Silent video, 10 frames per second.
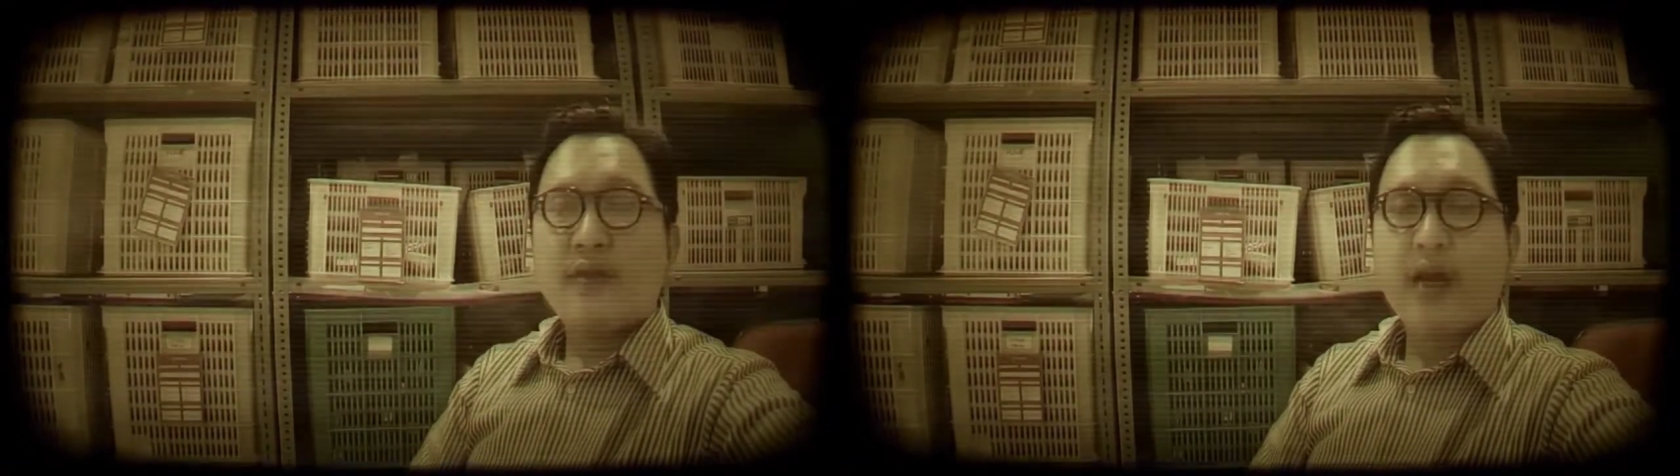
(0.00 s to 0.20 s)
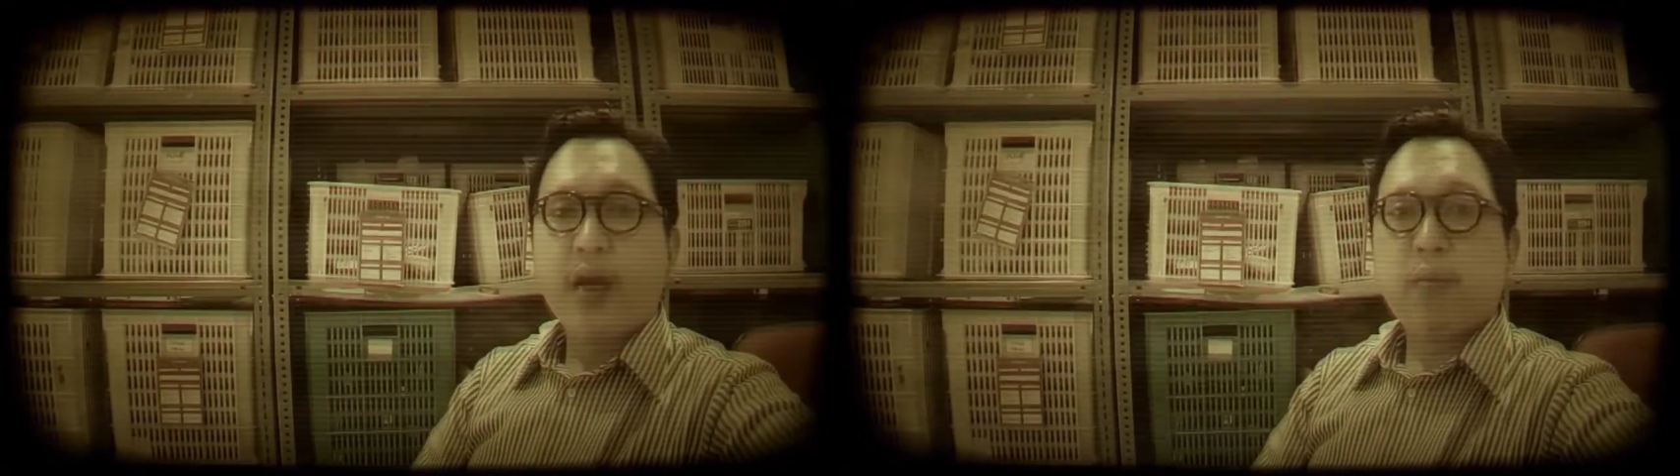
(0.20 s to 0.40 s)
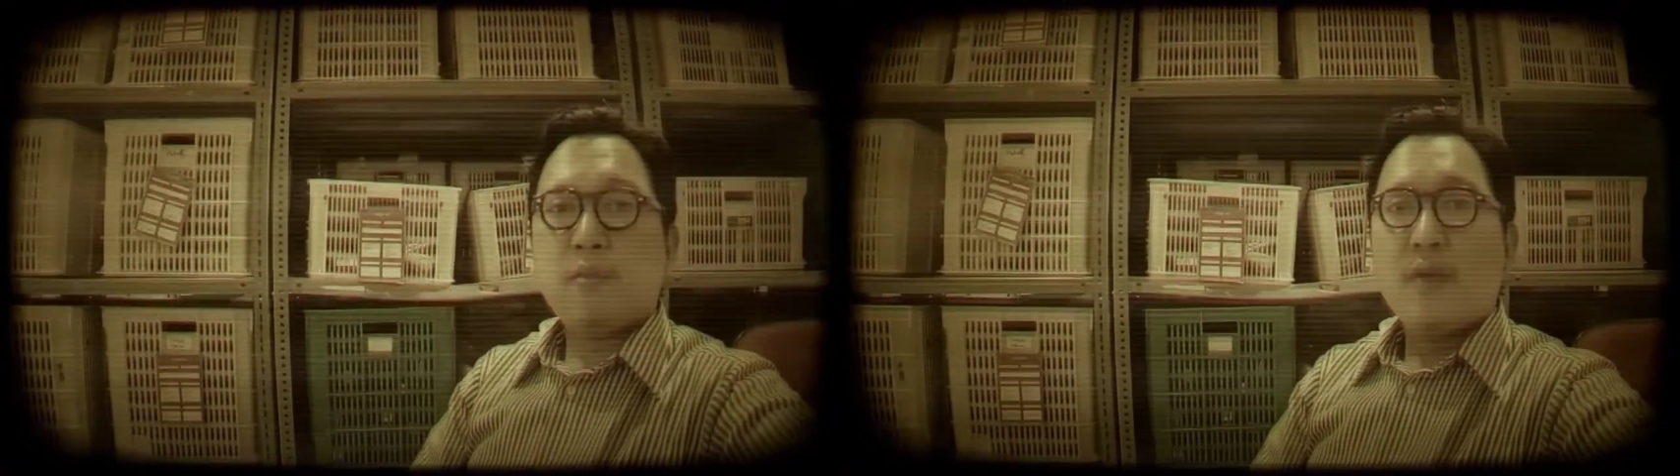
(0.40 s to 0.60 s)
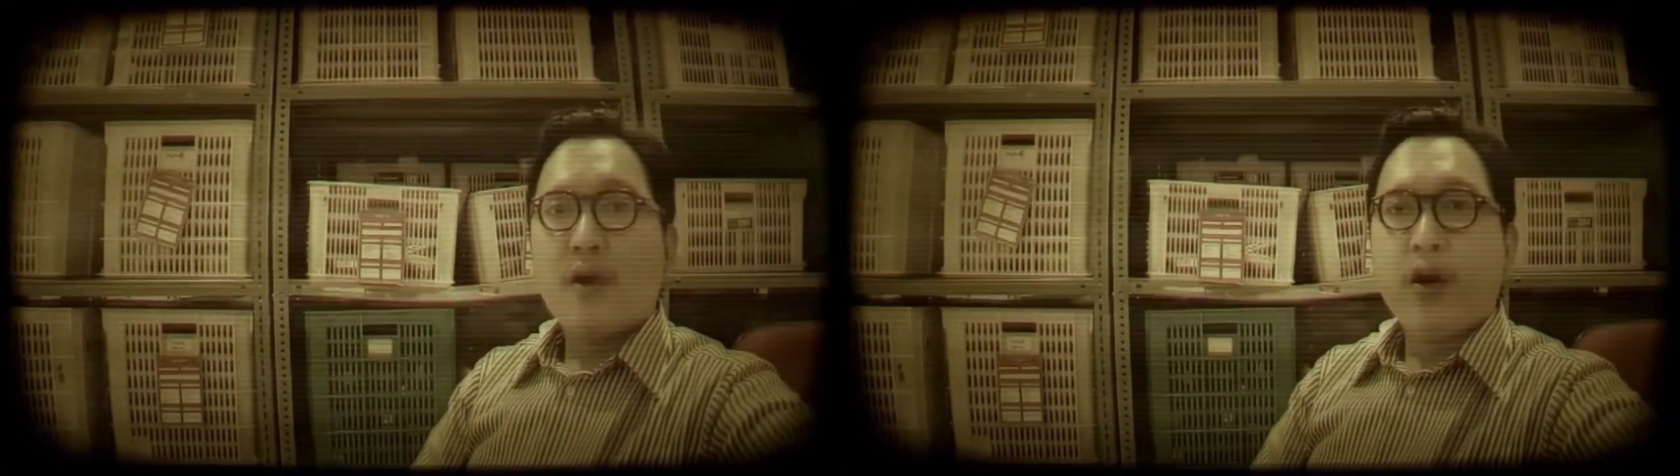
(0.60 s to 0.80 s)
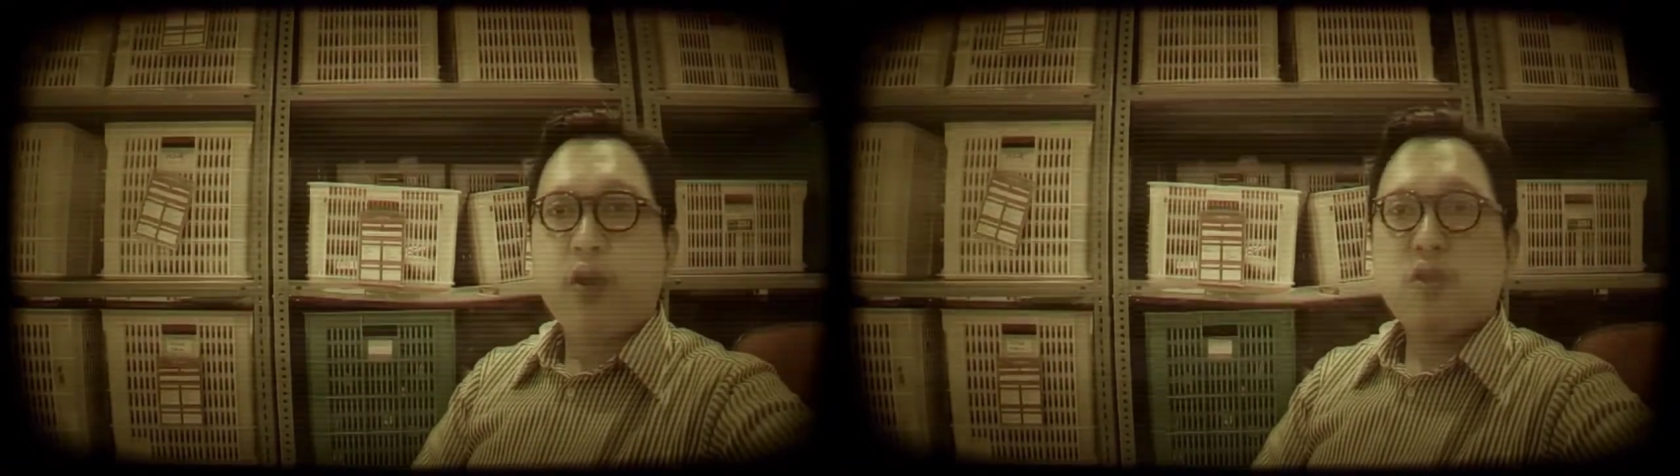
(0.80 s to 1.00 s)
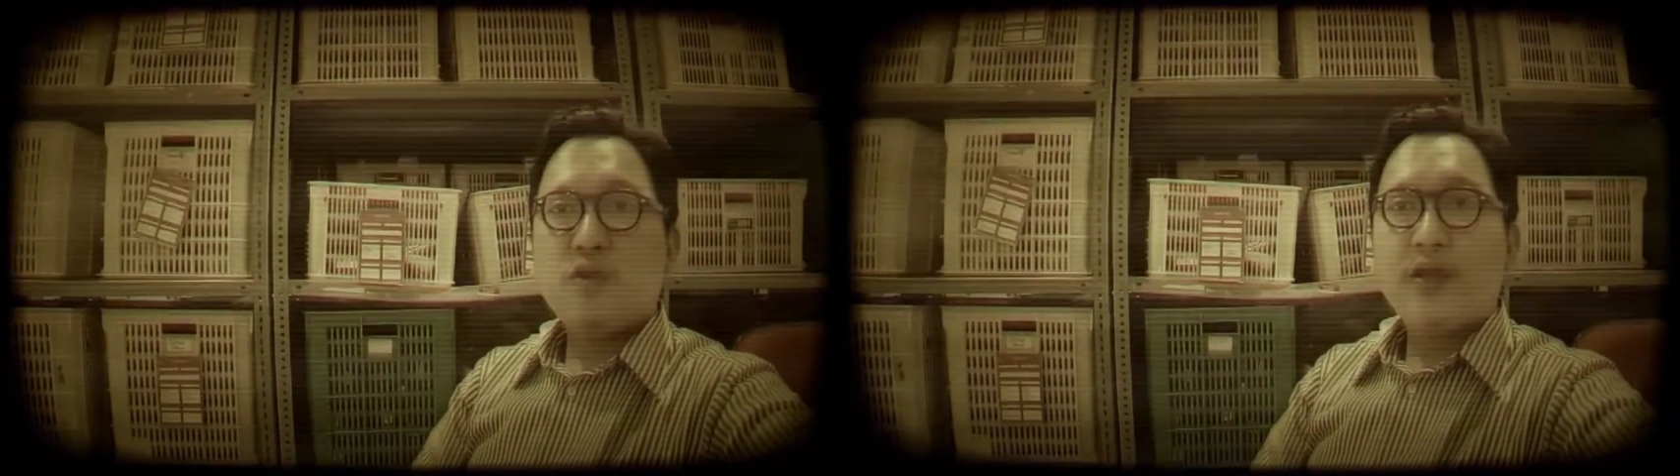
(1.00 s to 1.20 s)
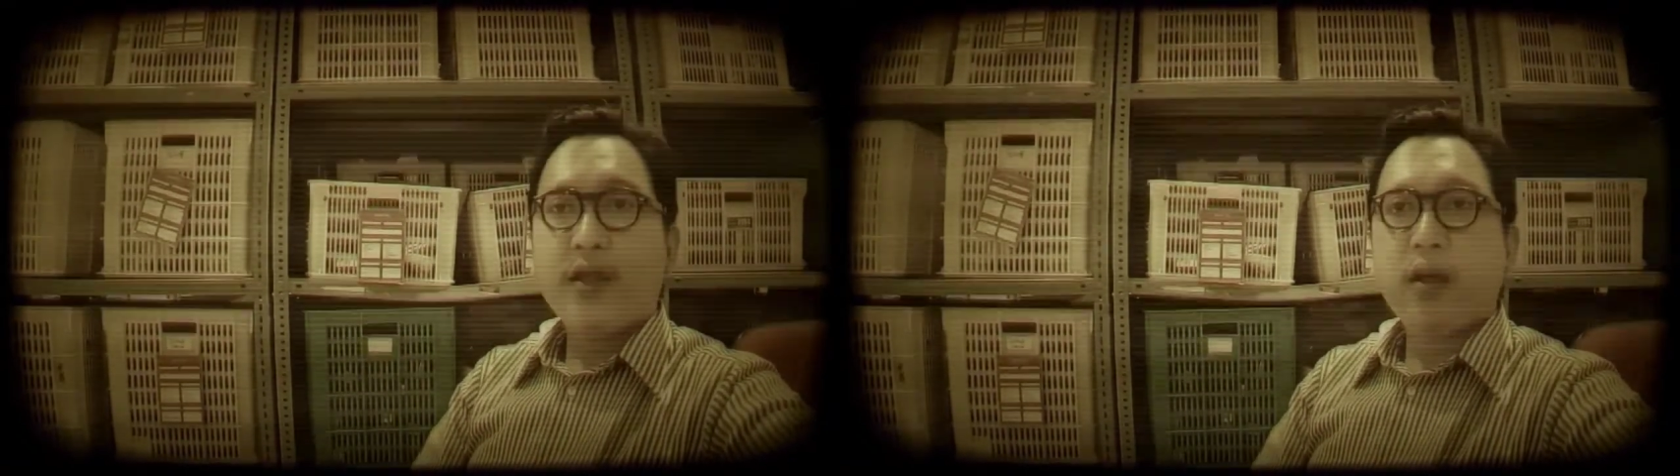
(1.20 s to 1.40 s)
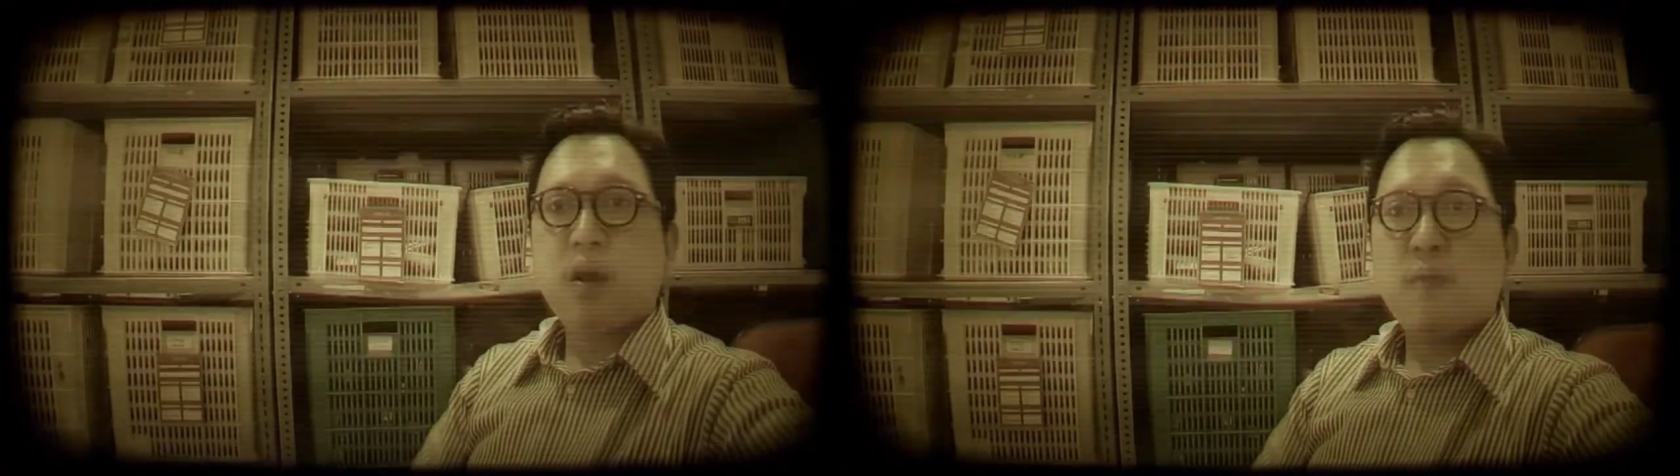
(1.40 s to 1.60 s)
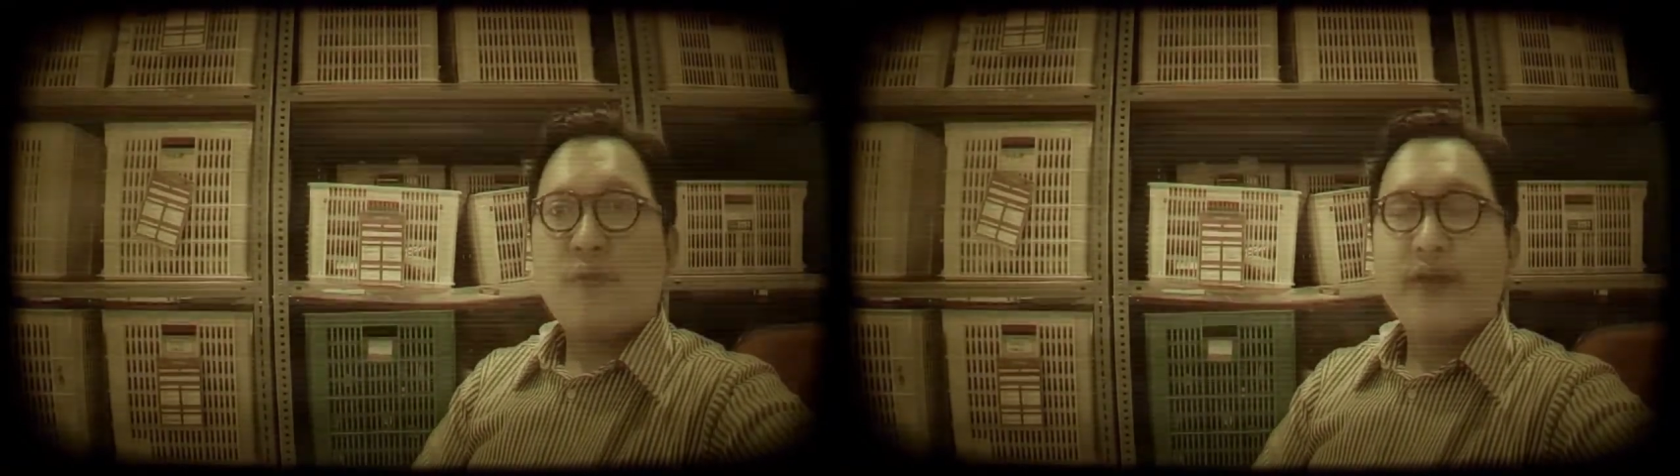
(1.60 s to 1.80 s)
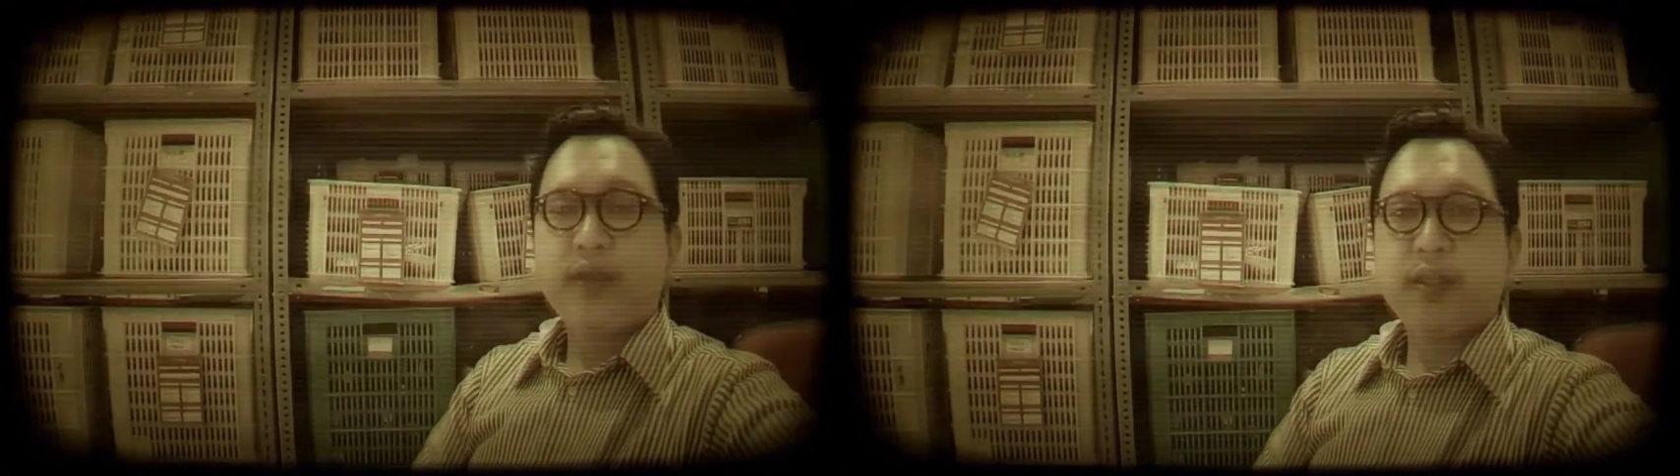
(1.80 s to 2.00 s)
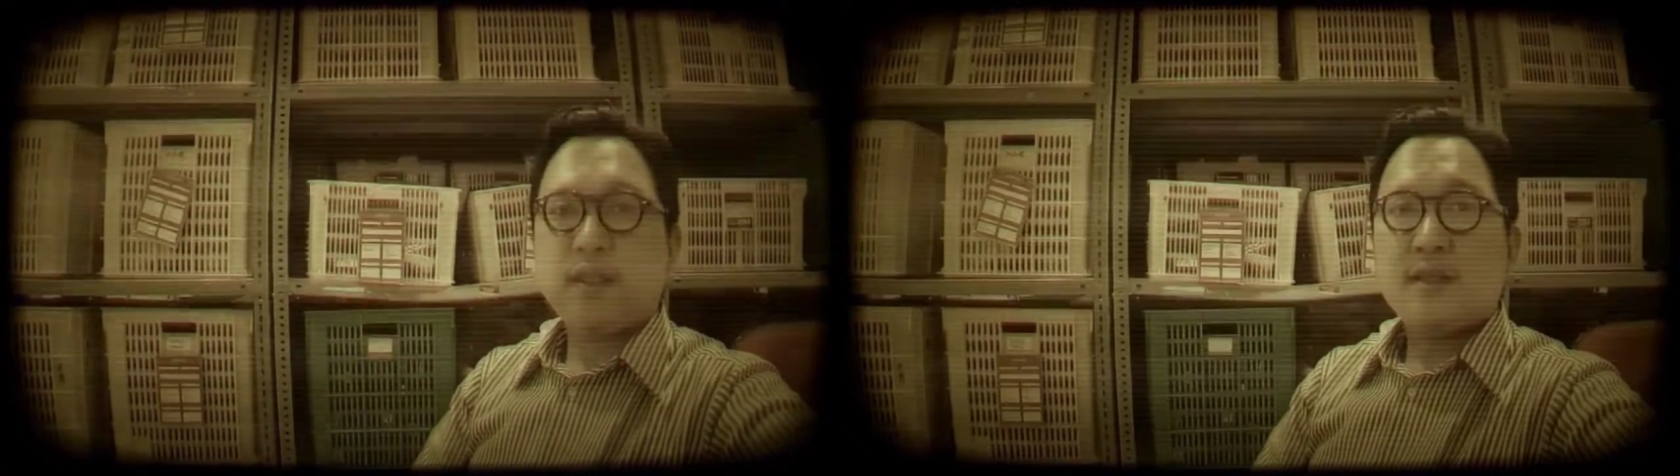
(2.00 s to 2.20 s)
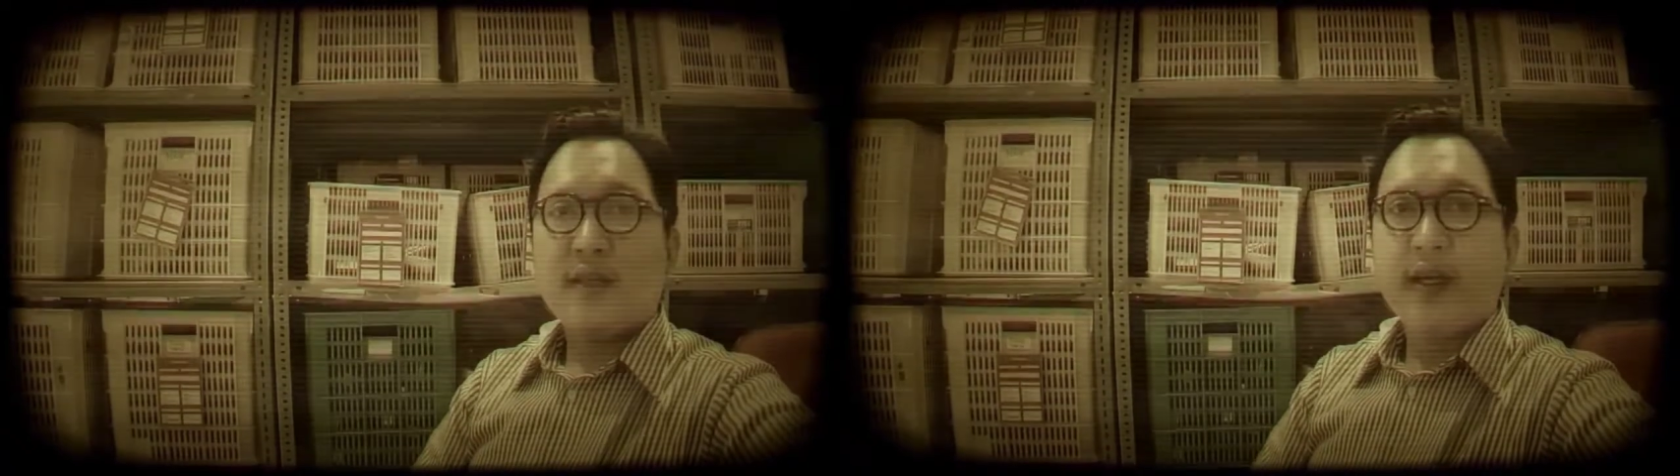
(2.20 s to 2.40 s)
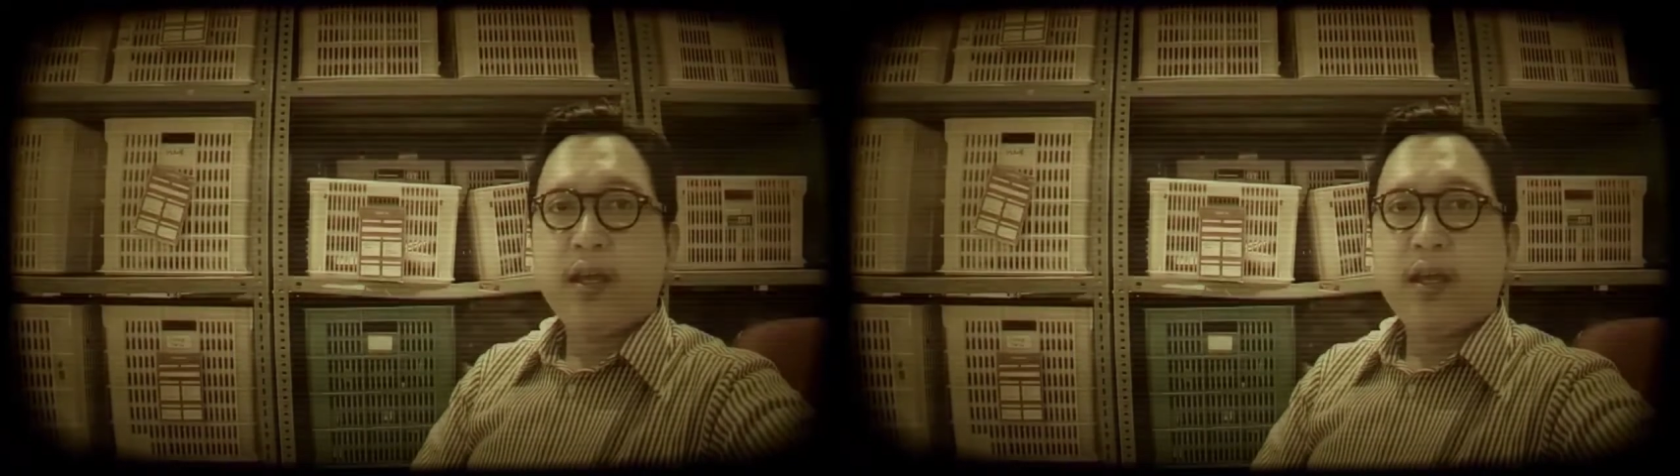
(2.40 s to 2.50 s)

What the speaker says: time and using opportunities.